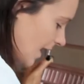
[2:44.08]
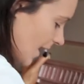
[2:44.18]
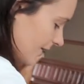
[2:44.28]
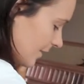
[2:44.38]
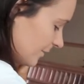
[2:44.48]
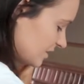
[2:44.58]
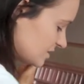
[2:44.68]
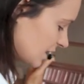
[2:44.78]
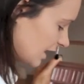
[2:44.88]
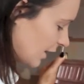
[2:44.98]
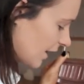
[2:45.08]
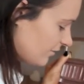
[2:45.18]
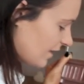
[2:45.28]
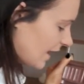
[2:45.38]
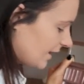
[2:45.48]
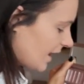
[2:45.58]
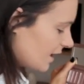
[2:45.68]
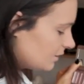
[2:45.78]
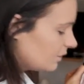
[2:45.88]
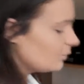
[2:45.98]
And then we're just going to go over that
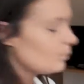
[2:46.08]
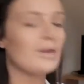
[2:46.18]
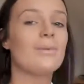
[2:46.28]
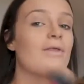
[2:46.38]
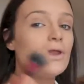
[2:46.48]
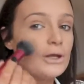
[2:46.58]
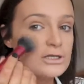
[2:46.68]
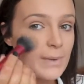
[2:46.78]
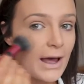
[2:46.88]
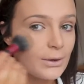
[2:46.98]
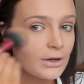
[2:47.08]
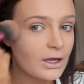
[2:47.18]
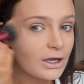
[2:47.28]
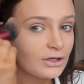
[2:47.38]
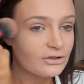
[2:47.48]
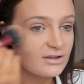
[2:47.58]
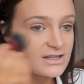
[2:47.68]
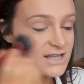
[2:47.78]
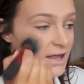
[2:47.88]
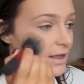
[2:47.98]
again with a bit of the loose powder, just to
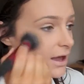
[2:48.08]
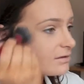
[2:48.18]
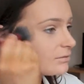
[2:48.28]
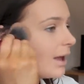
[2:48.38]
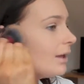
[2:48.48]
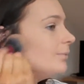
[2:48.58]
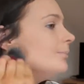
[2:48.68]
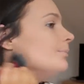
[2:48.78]
set that as well.